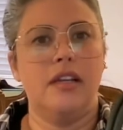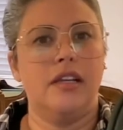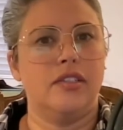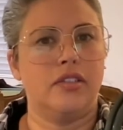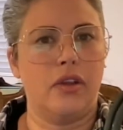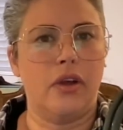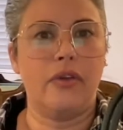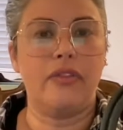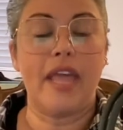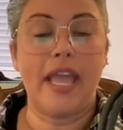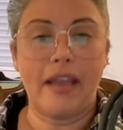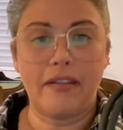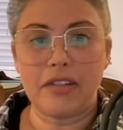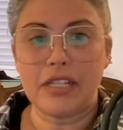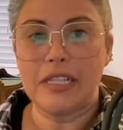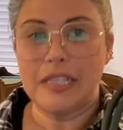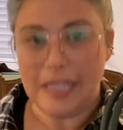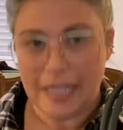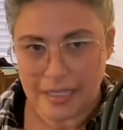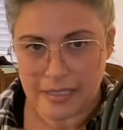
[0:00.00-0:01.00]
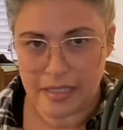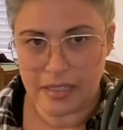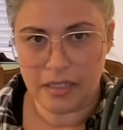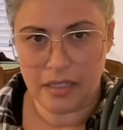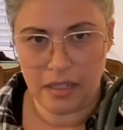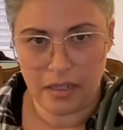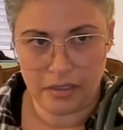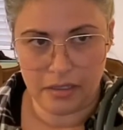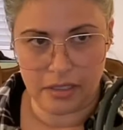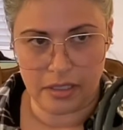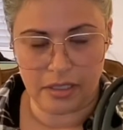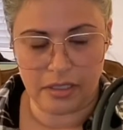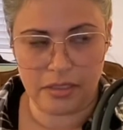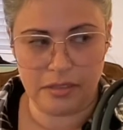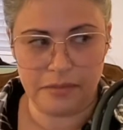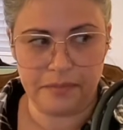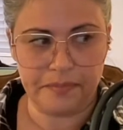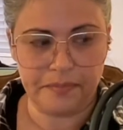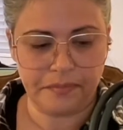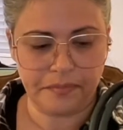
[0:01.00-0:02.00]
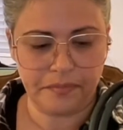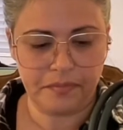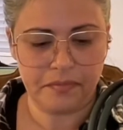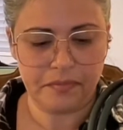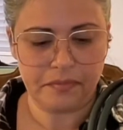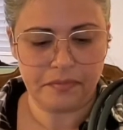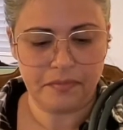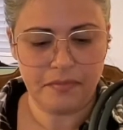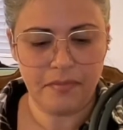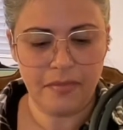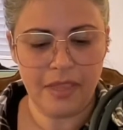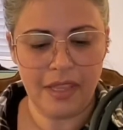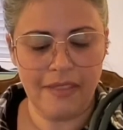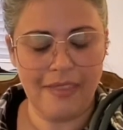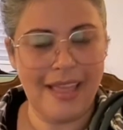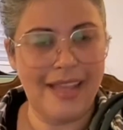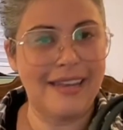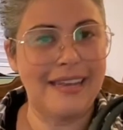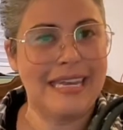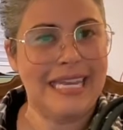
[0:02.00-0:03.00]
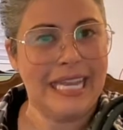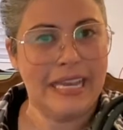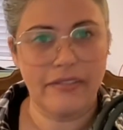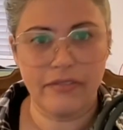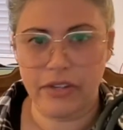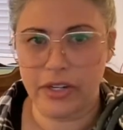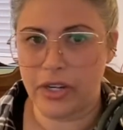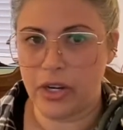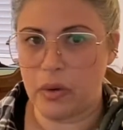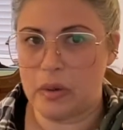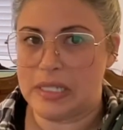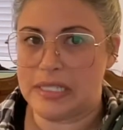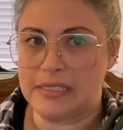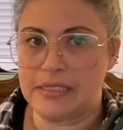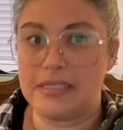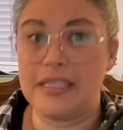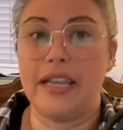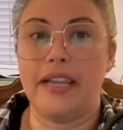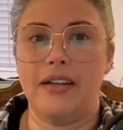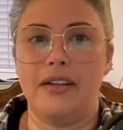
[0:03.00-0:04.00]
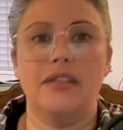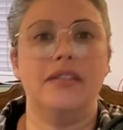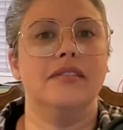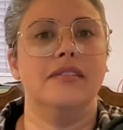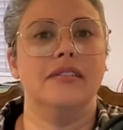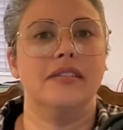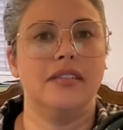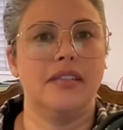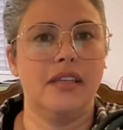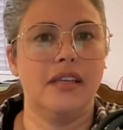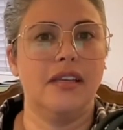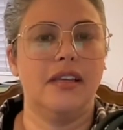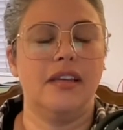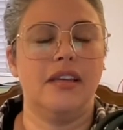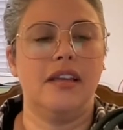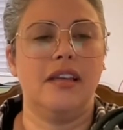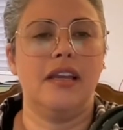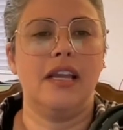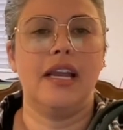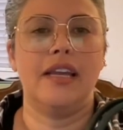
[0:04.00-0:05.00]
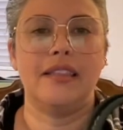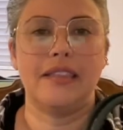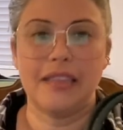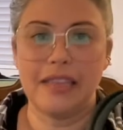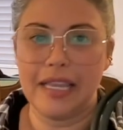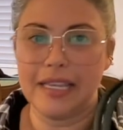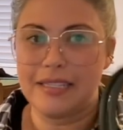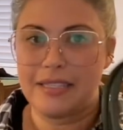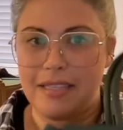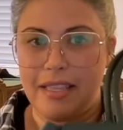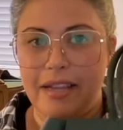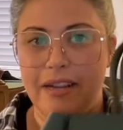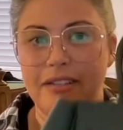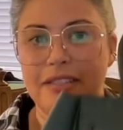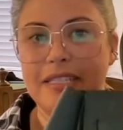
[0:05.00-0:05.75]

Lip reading: So they have classic colors that never go on sale unless they are